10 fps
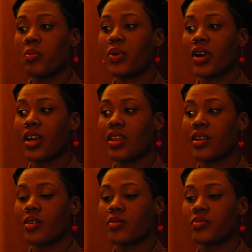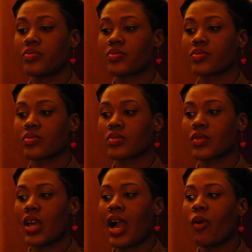But
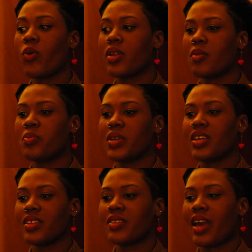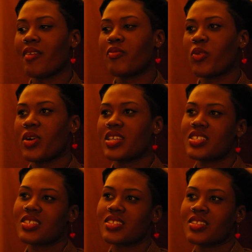I want to be that
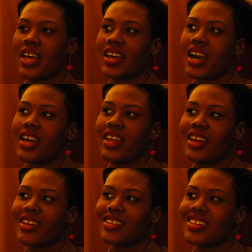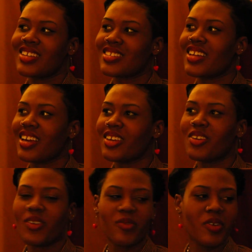voice that kind of is like,
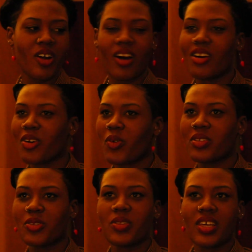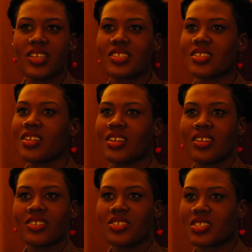we're all going through this.
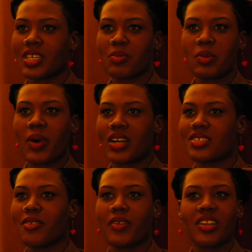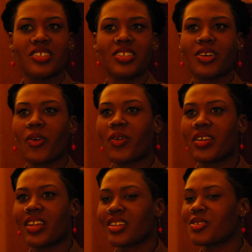Just keep the positive energy
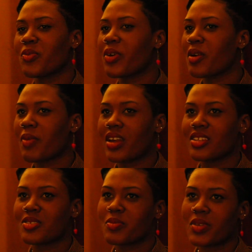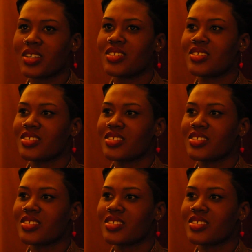going. Like, don't worry about it too much.